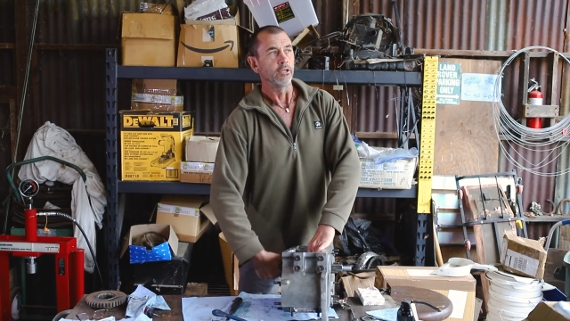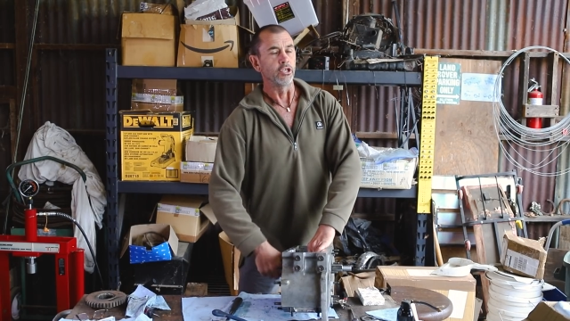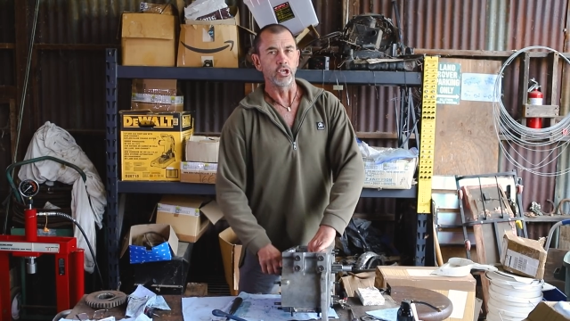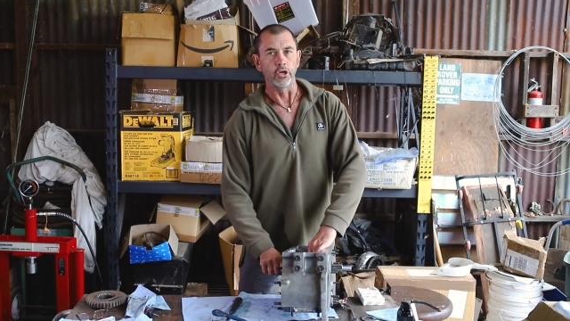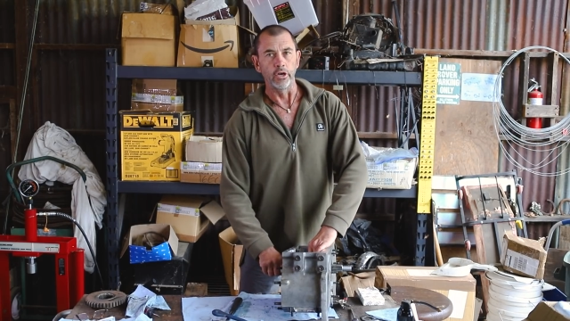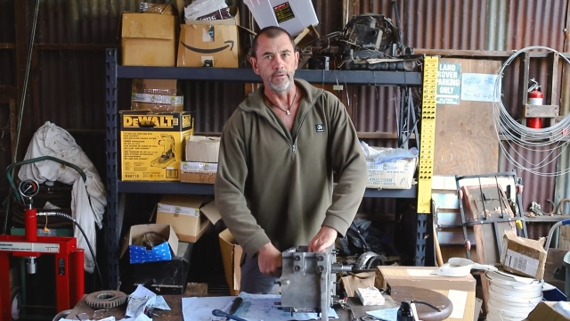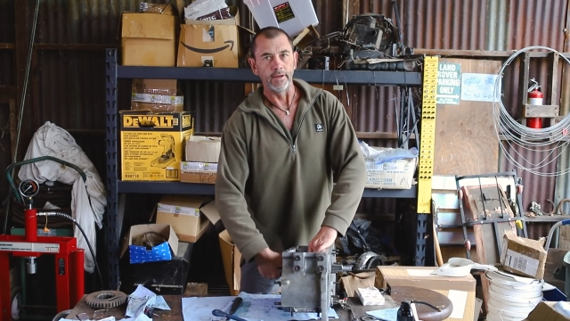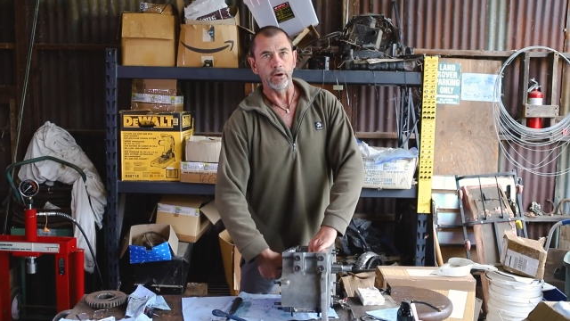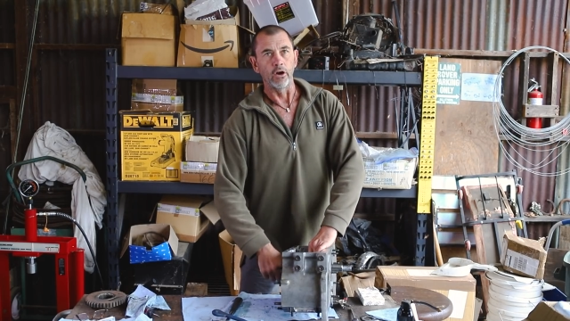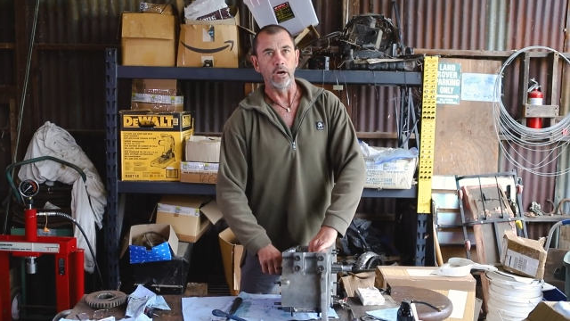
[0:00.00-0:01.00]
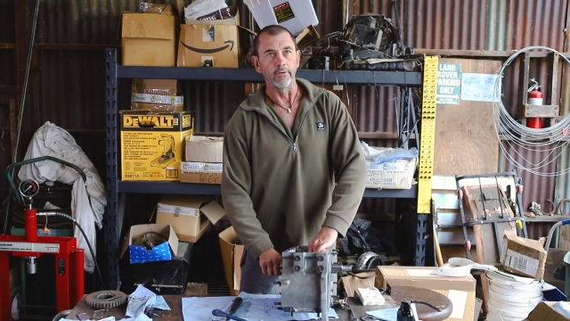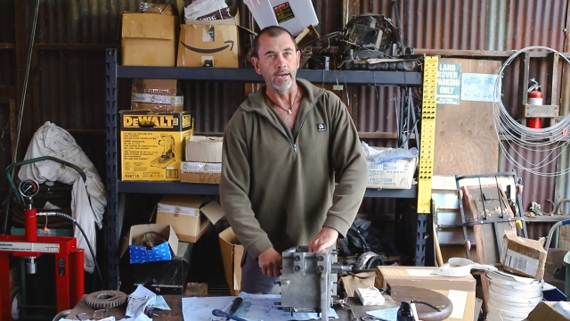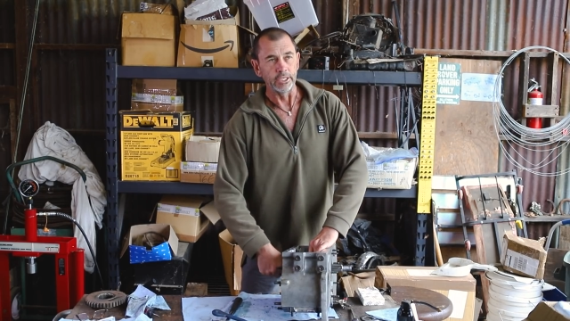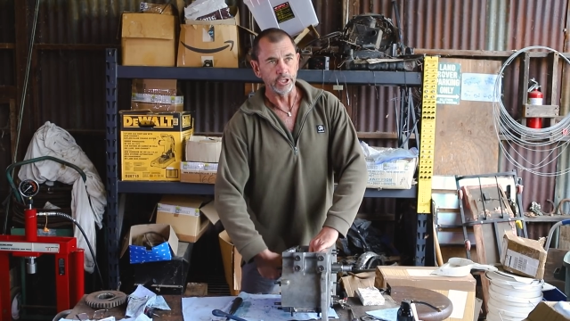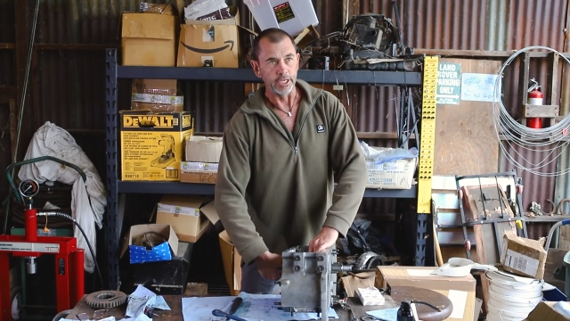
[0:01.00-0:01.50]
the turn of our high
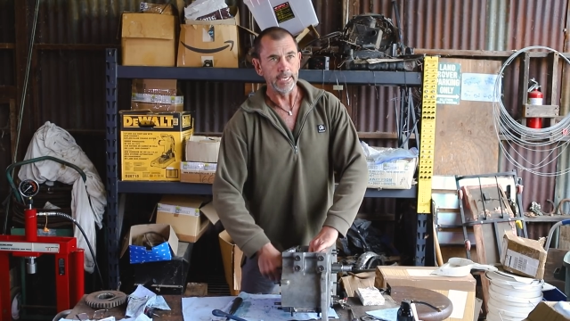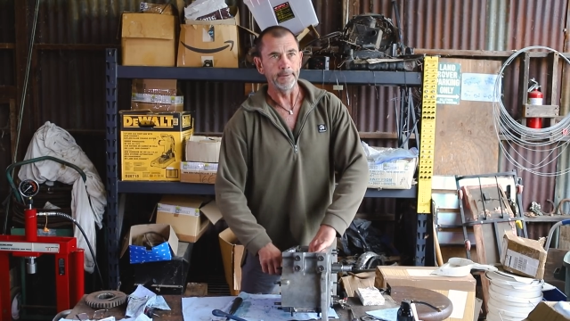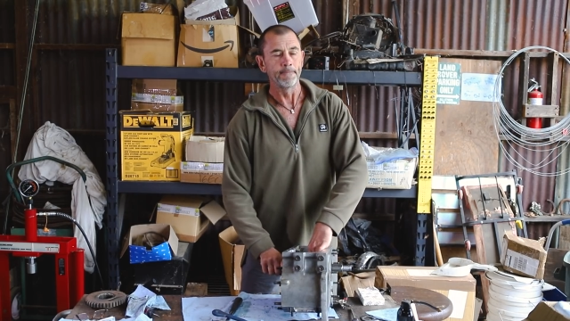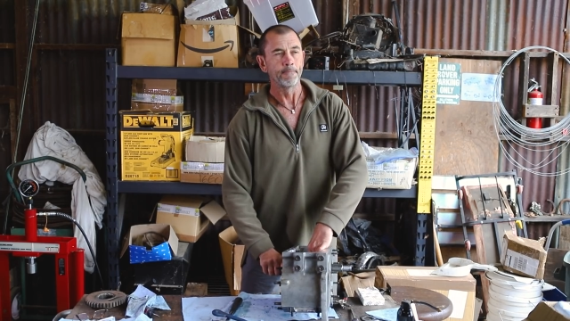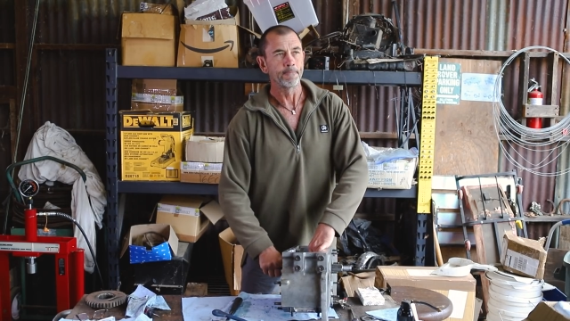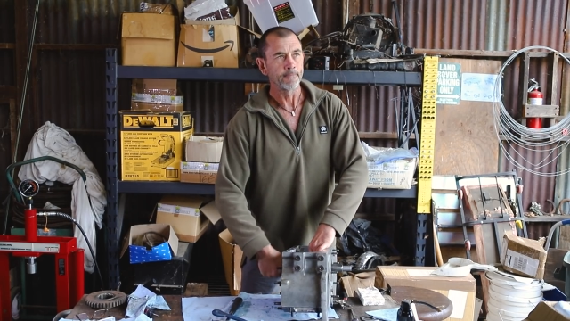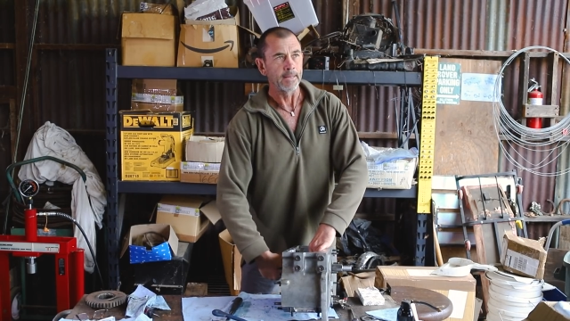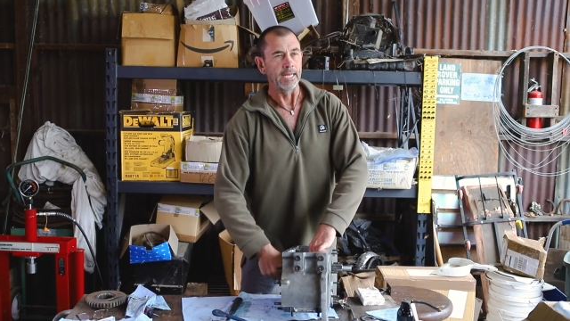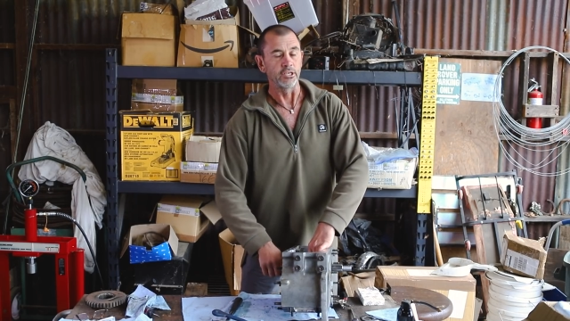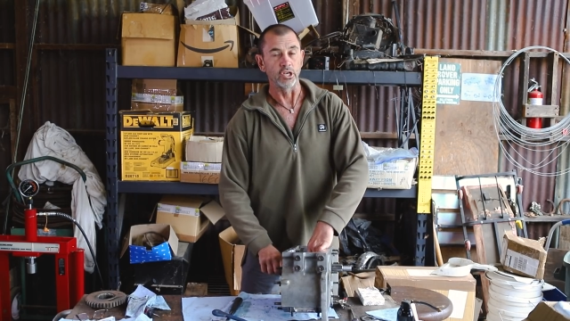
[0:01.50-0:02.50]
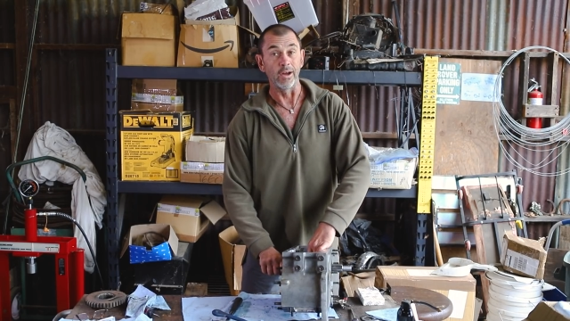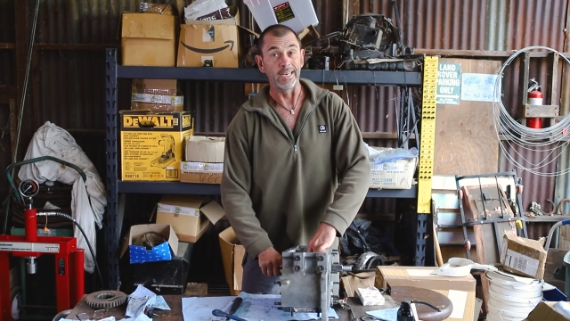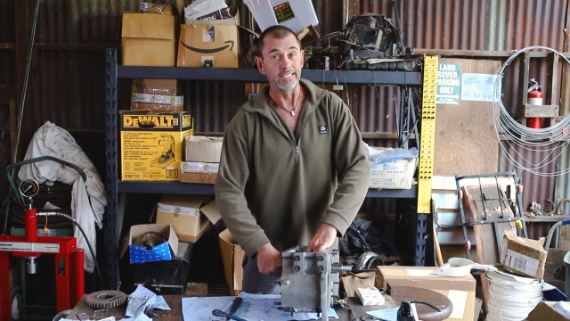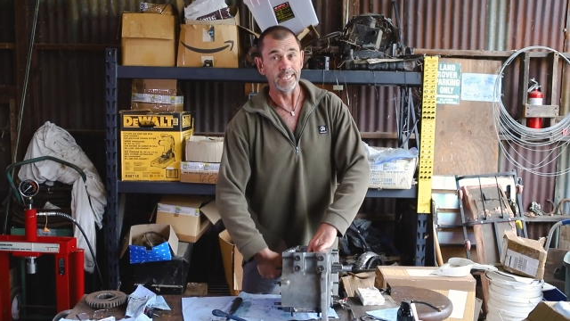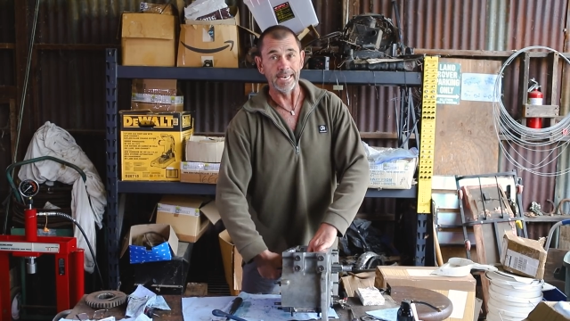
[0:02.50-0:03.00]
range gear and
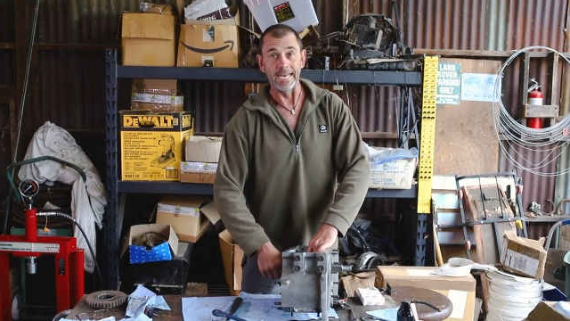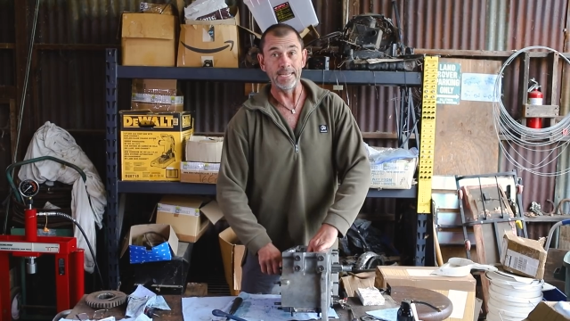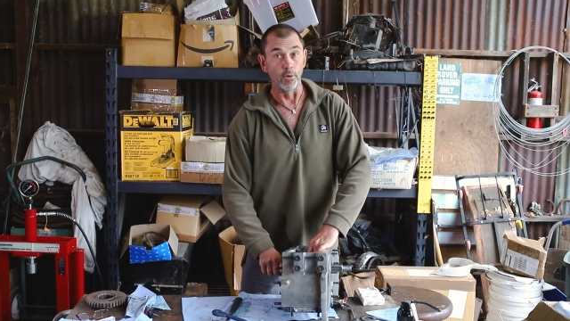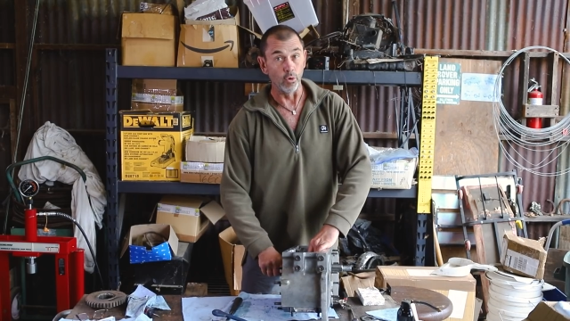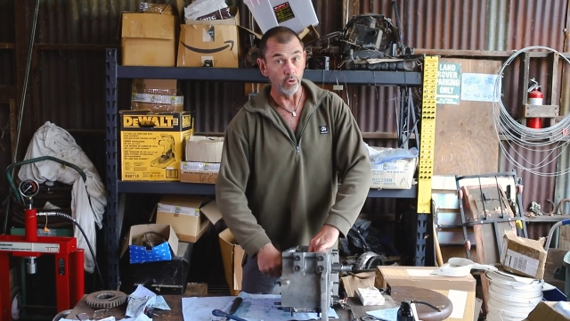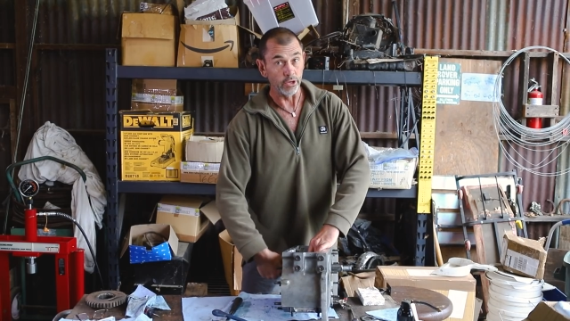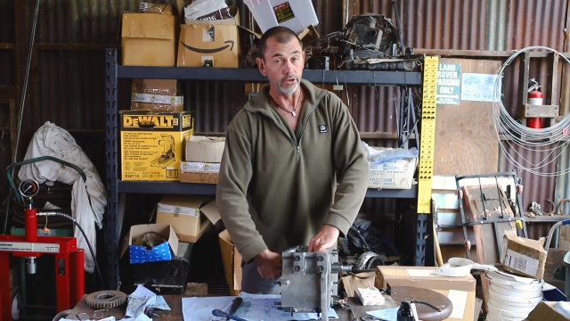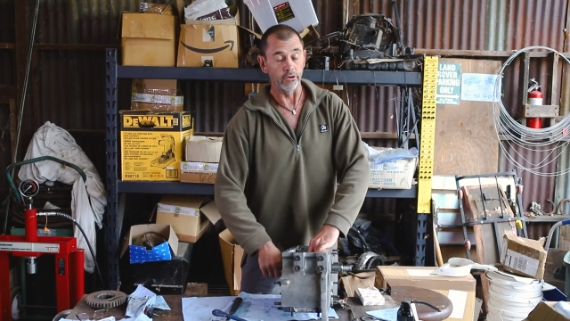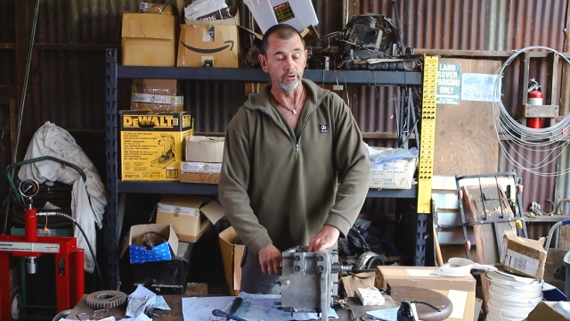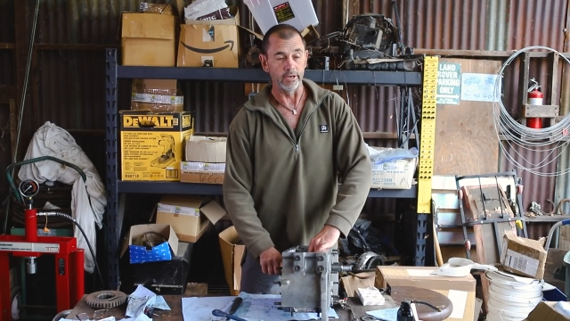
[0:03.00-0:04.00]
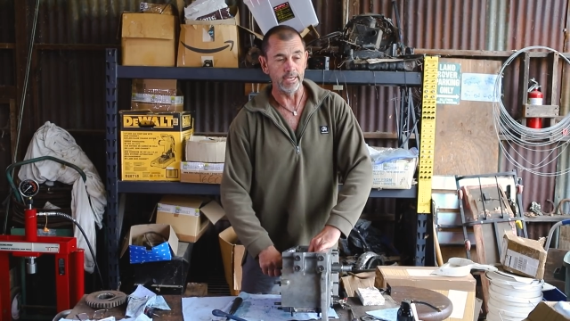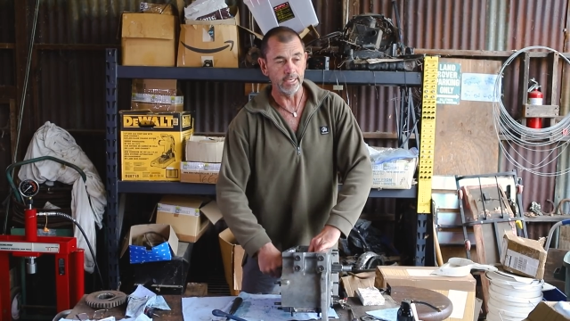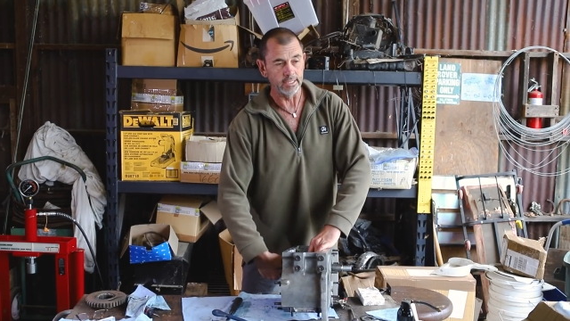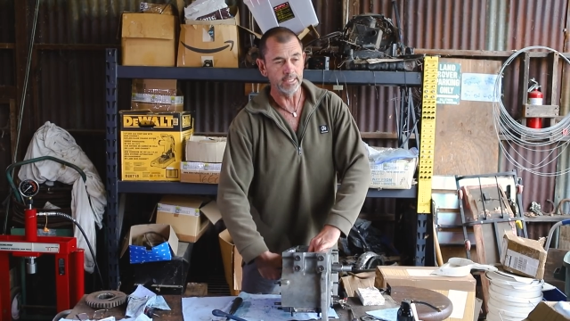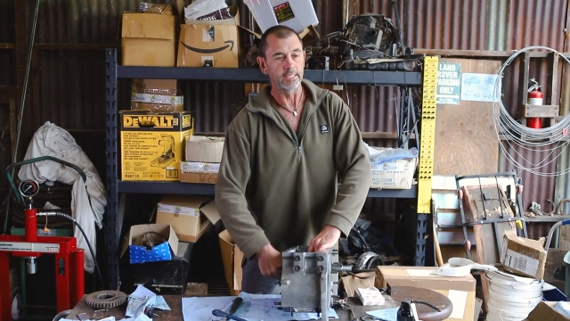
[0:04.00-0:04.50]
tightens it any more than it already
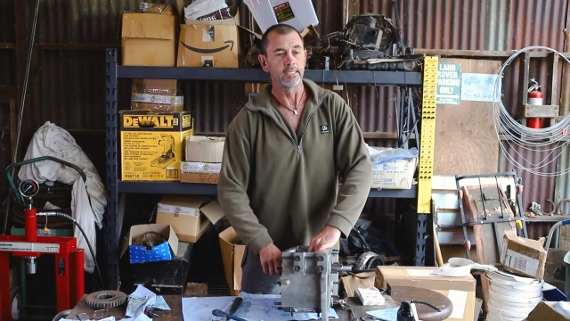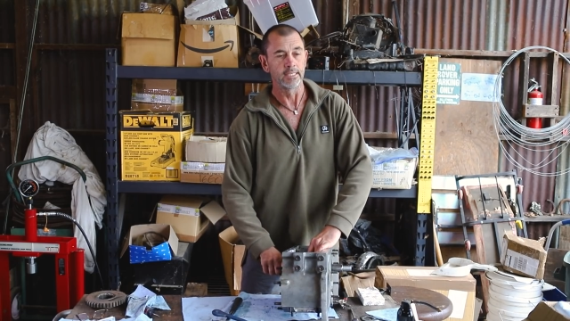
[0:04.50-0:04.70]
is,